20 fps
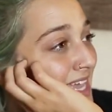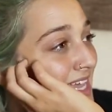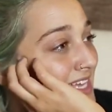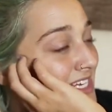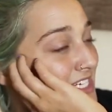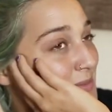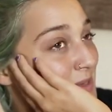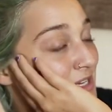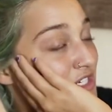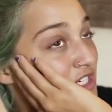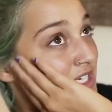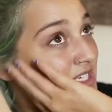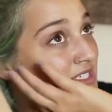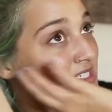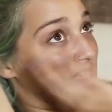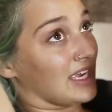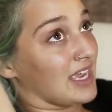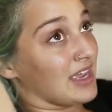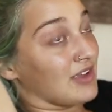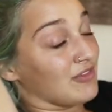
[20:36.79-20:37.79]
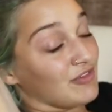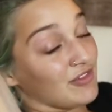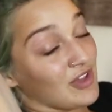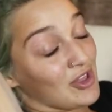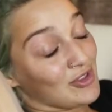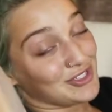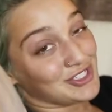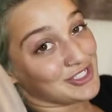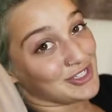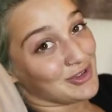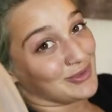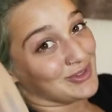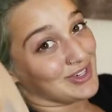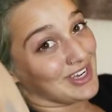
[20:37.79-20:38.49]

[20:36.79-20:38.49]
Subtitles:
And especially because like it felt so